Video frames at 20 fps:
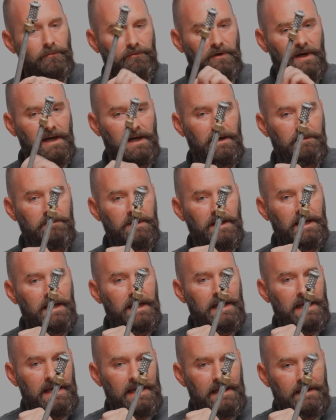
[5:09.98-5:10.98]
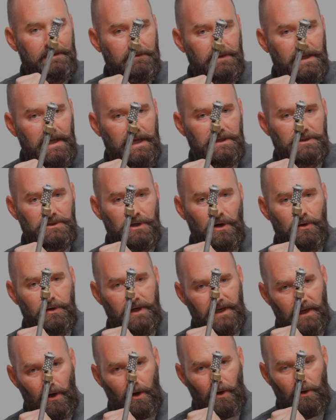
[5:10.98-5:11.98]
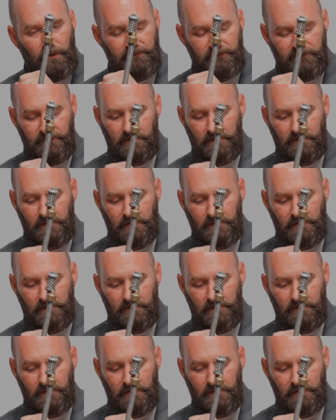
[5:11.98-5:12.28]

trap and turn it off.